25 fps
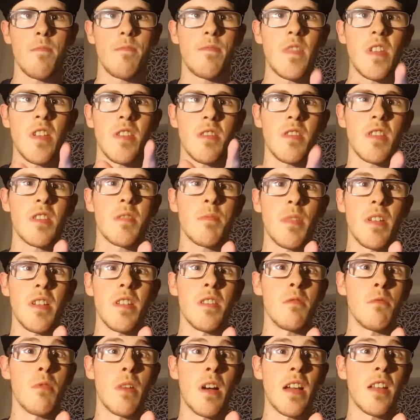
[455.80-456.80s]
this
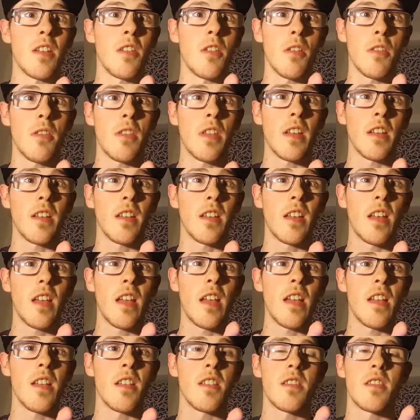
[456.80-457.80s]
explains why I don't think
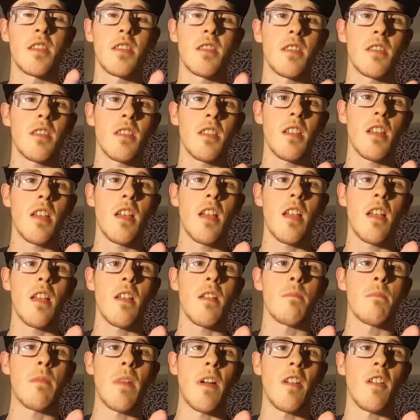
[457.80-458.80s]
it's
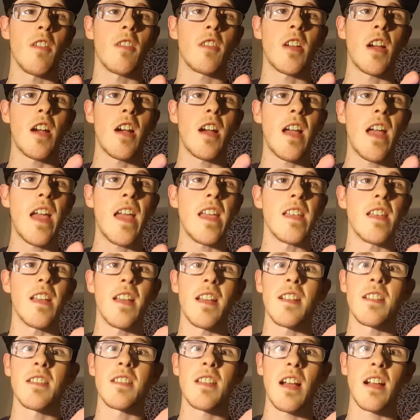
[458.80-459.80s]
Mario Kart 8
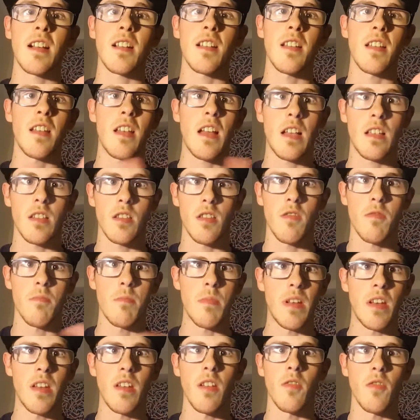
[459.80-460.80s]
exactly, as of
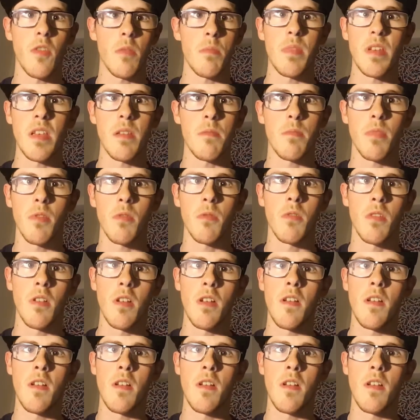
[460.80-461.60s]
many other people.